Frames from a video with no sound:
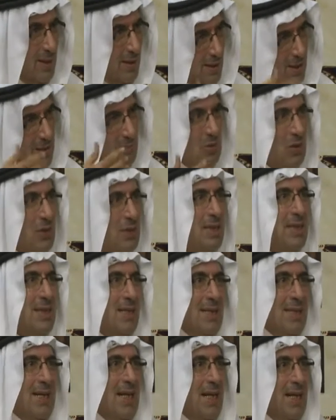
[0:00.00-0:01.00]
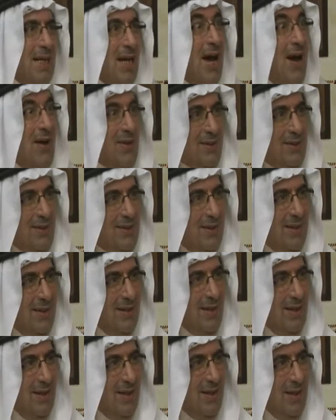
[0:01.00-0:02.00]
because it's an art.
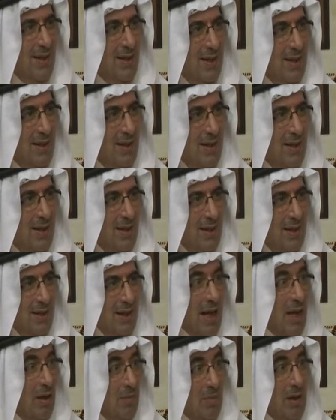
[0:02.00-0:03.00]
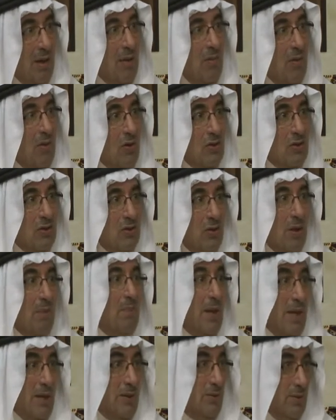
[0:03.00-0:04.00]
I am also a
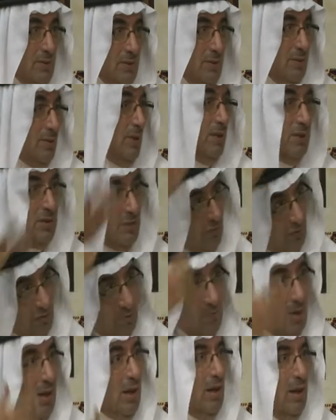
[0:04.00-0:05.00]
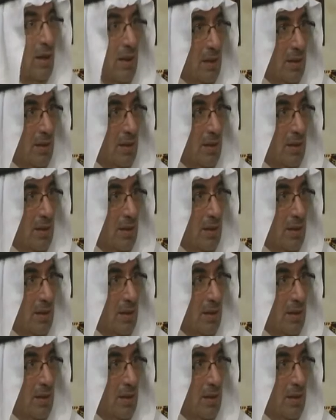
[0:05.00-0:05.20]
painter. It's from Allah,